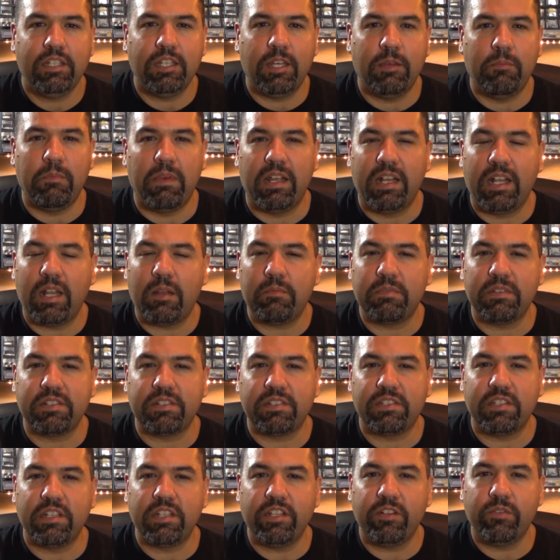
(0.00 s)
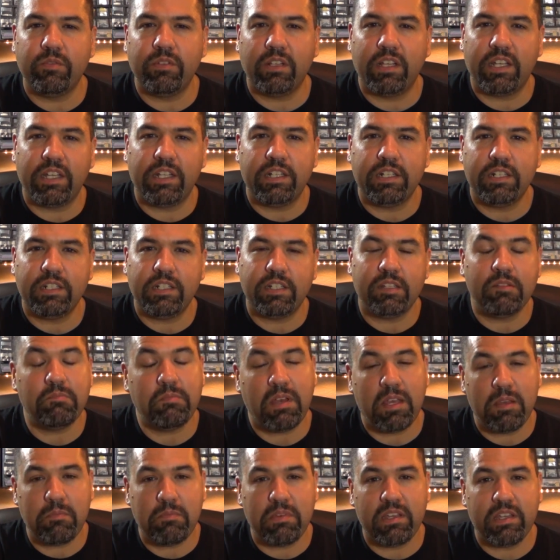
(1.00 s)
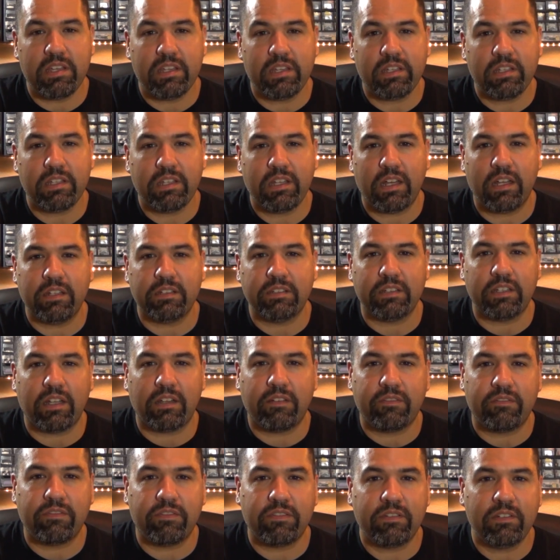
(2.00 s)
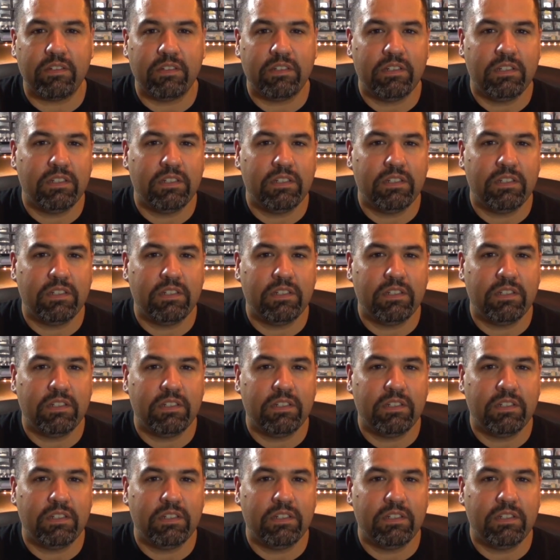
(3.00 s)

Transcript: It may not be city related. It may be. I, have